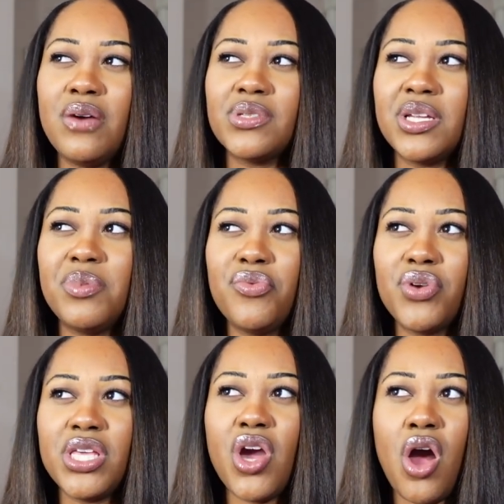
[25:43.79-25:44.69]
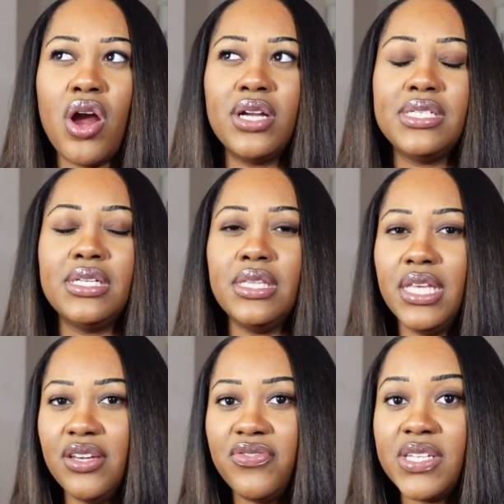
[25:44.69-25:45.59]
was gonna be really hard to
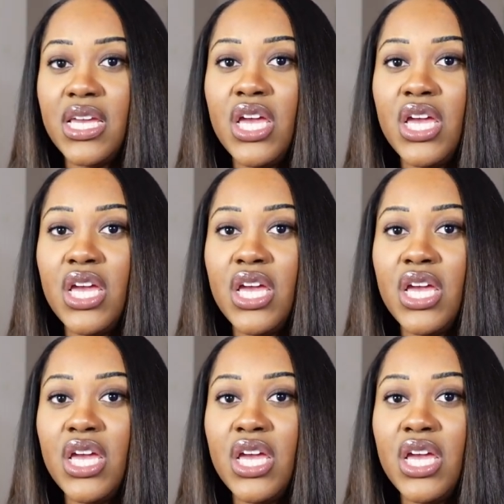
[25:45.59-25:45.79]
lift.